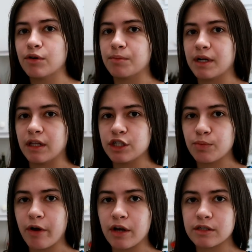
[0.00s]
put them in a
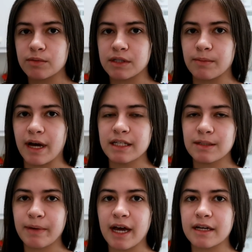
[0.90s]
lunchbox with some
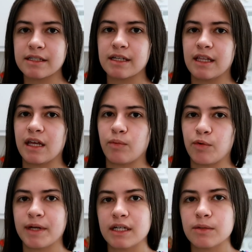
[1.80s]
ice packs, and then
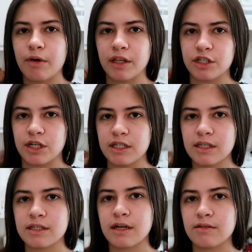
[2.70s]
when we get to Paul and
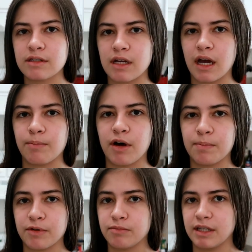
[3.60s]
Janice's house, I
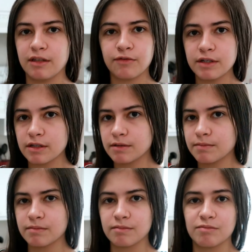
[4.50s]
pop them in the freezer.
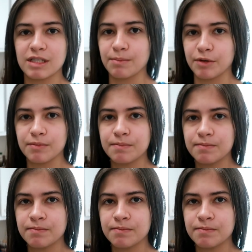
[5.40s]
Simple.